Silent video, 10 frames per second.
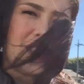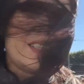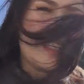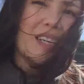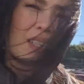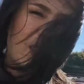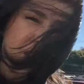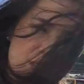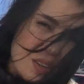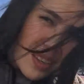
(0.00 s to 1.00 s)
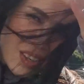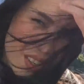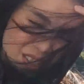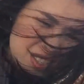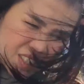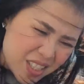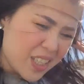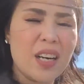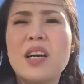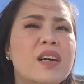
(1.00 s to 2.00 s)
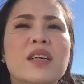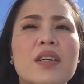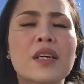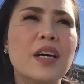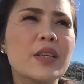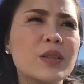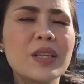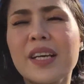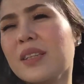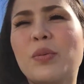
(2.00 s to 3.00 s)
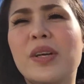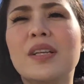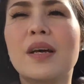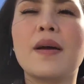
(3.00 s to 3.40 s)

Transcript: Yeah. I don't like going,